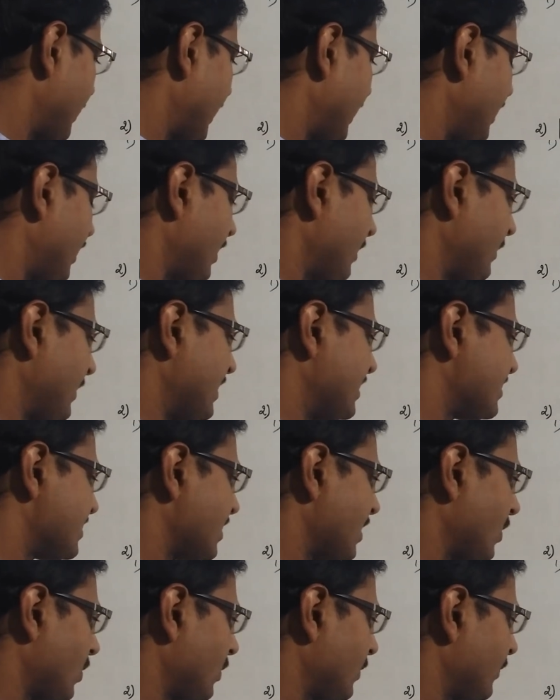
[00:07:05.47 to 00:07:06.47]
bracket
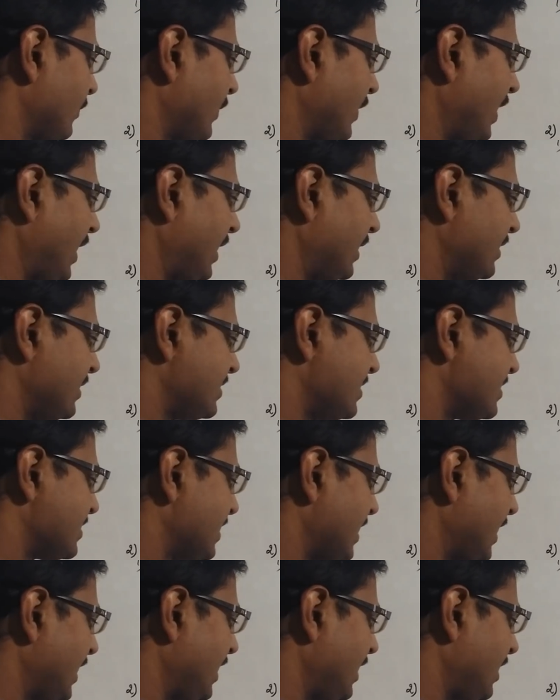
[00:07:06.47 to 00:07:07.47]
remains now, and this is
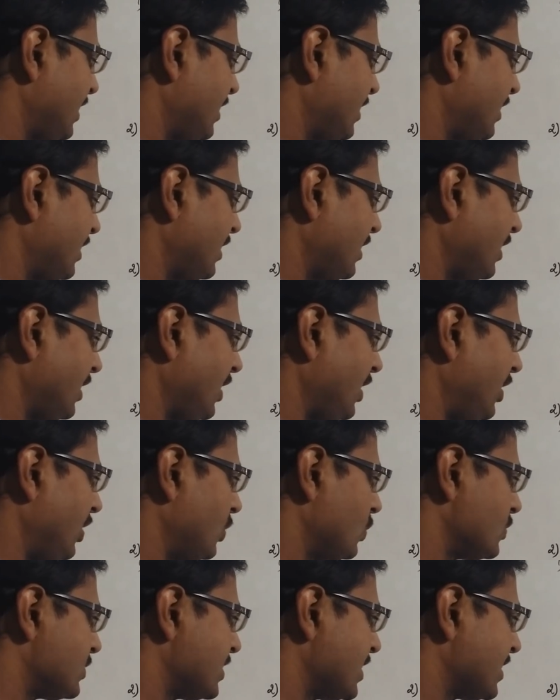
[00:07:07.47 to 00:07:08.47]
9
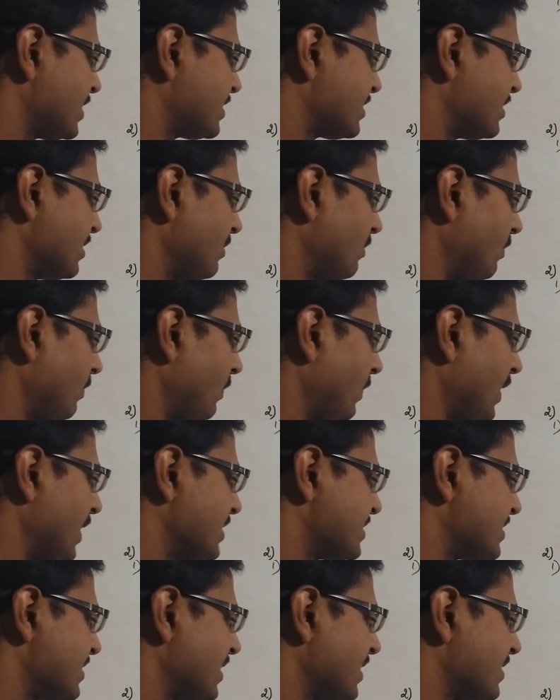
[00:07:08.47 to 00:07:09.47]
into 6
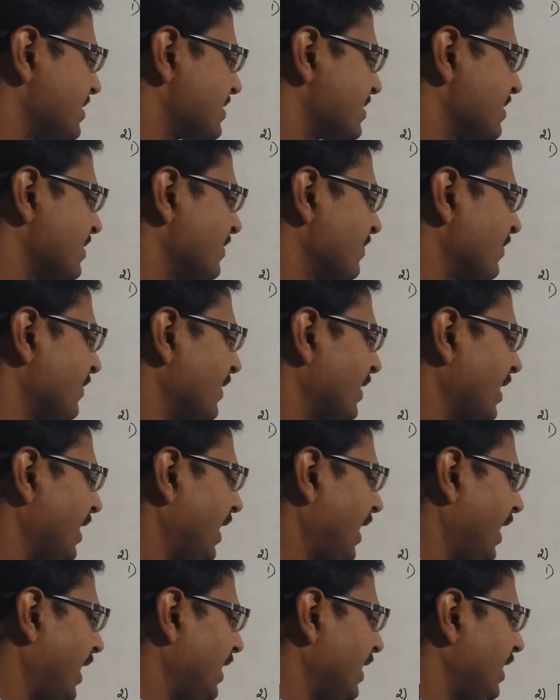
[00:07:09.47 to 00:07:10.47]
plus 6,
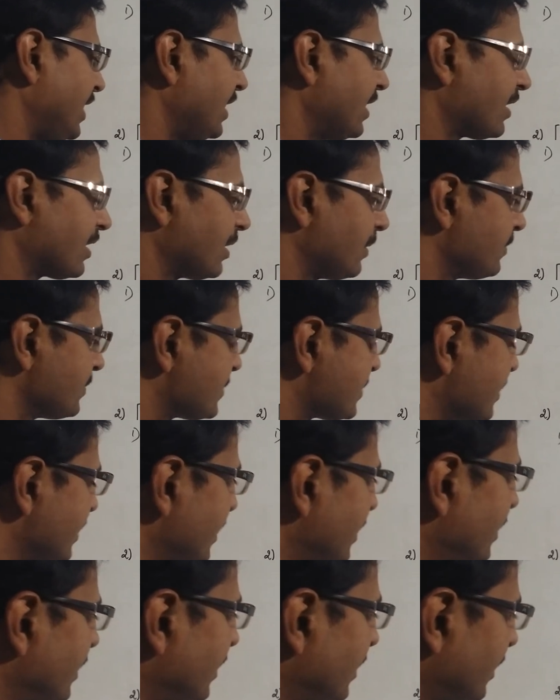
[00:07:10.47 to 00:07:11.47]
and here
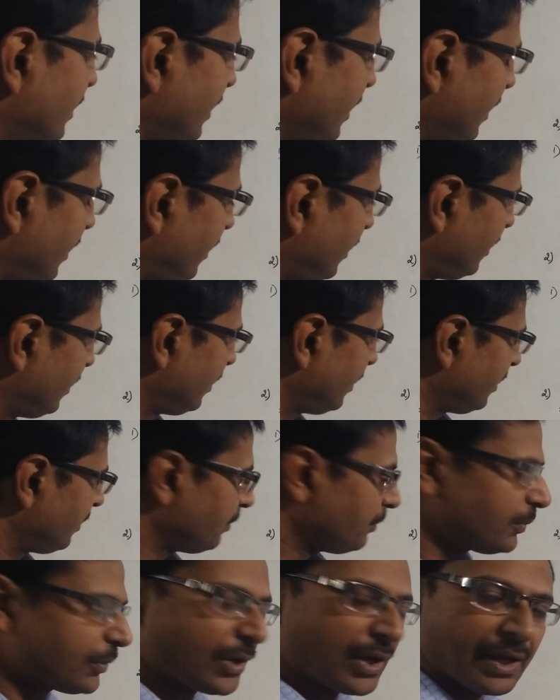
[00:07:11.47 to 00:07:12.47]
comes the
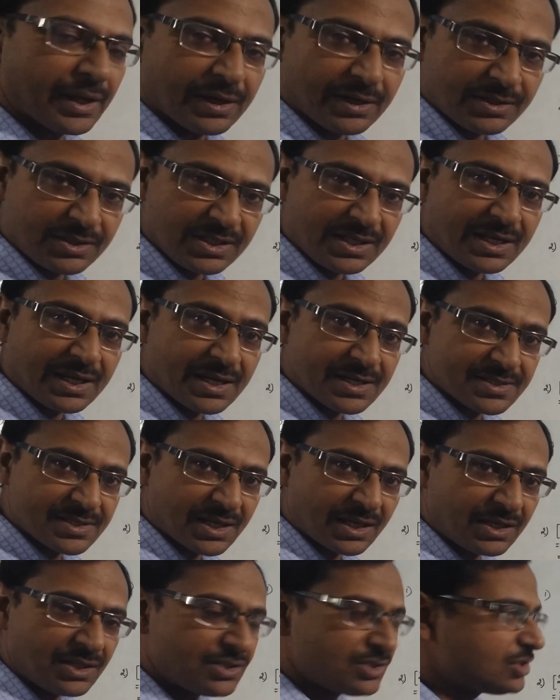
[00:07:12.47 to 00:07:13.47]
priority
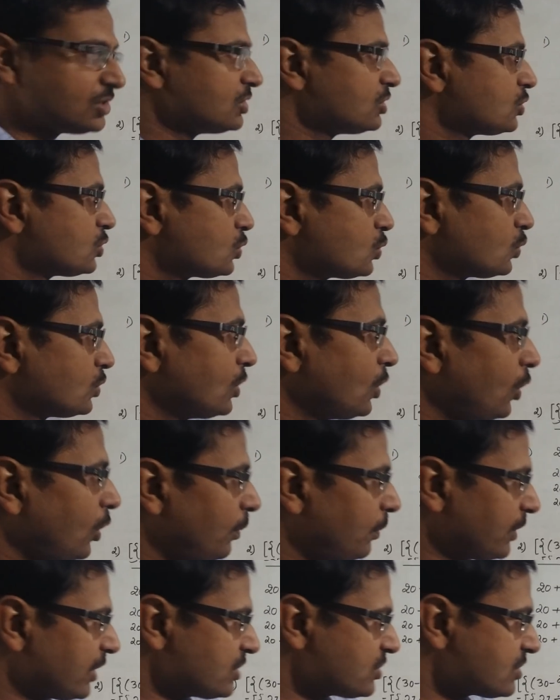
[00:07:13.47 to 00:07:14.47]
assigned to the
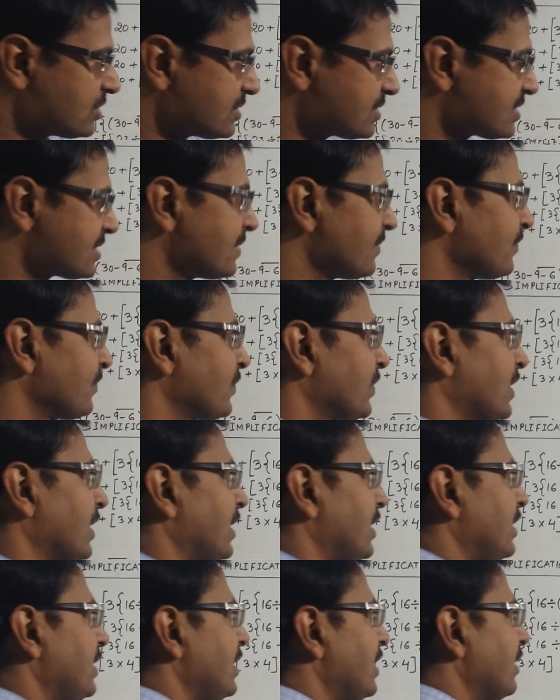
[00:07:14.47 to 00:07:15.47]
operations.
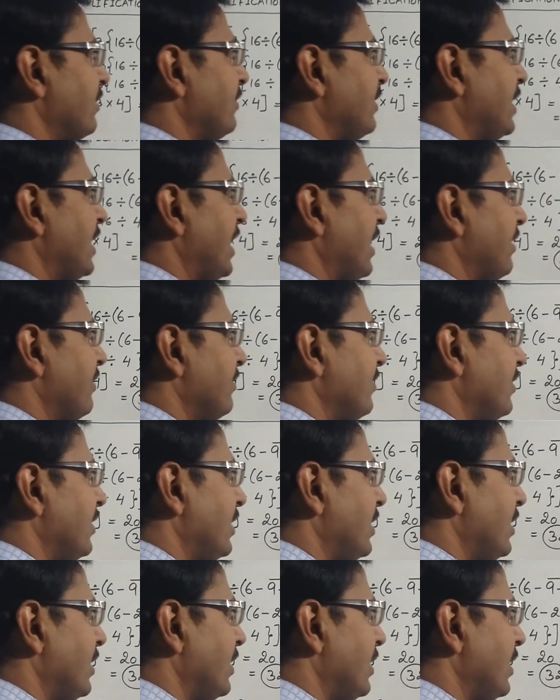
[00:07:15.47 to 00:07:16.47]
Here we
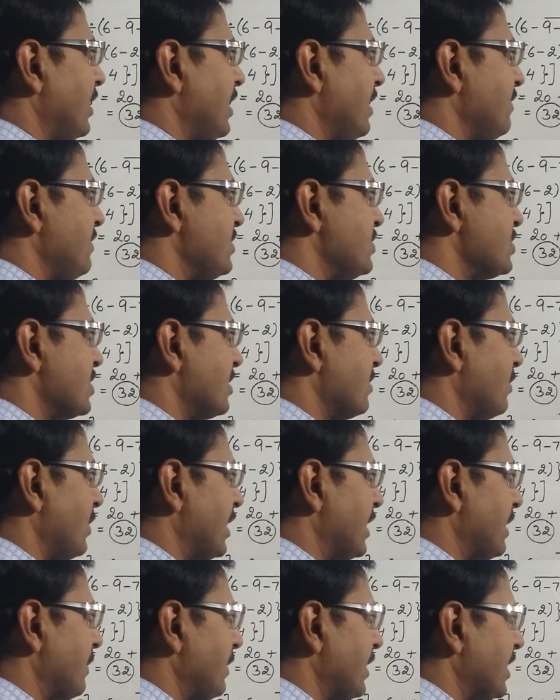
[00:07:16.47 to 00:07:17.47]
have division,
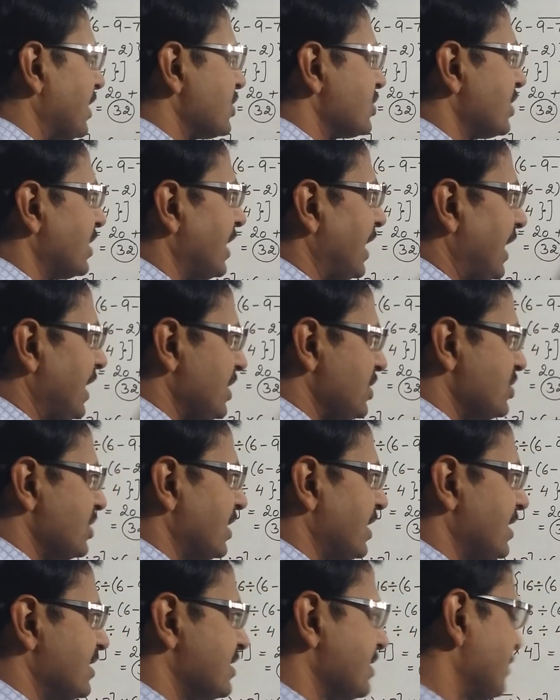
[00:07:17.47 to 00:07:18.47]
multiplication,
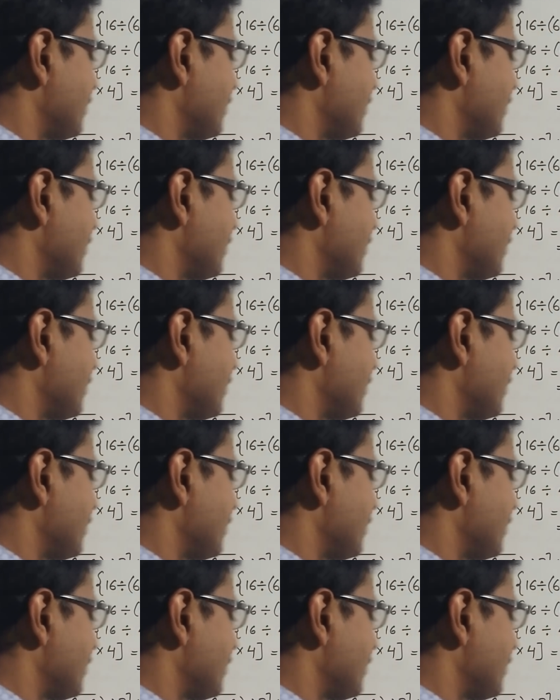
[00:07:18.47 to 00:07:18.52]
addition and